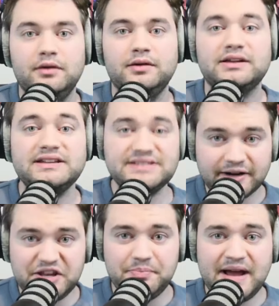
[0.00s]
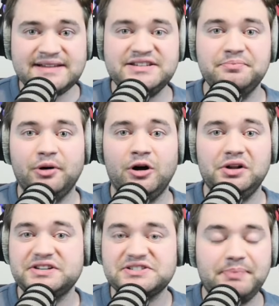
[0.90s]
Kentucky basketball,
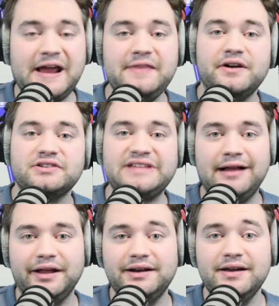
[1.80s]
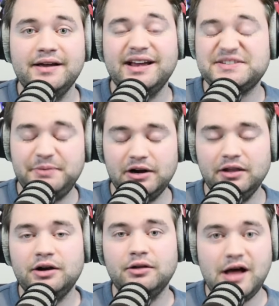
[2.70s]
despite their talent, has been a
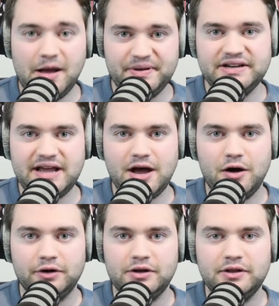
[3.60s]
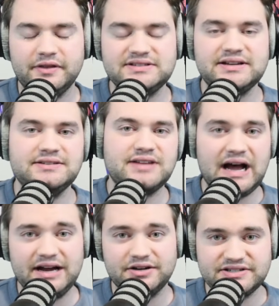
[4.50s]
little up and down this
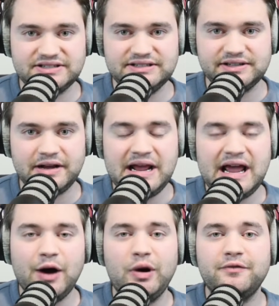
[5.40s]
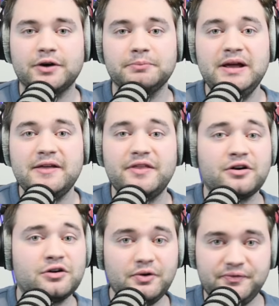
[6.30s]
entire season. However, there
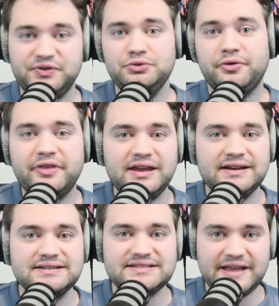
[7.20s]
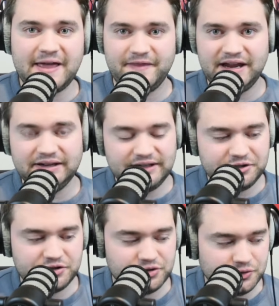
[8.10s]
are a few things that they need
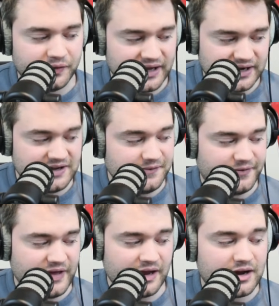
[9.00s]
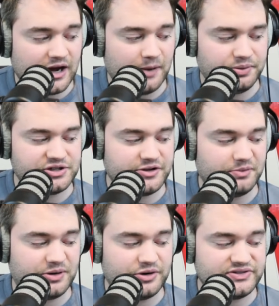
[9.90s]
to do that if they accomplish in the
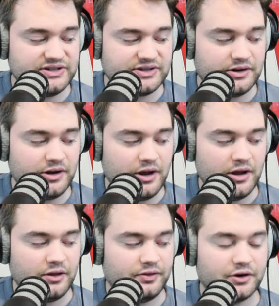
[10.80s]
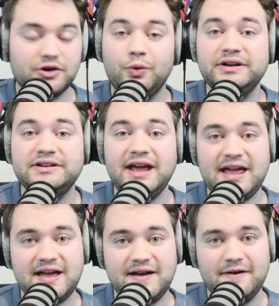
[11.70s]
postseason, they're going to
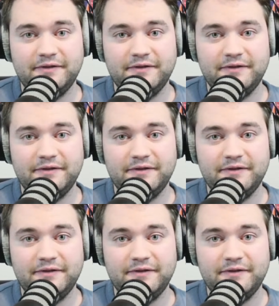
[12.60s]
have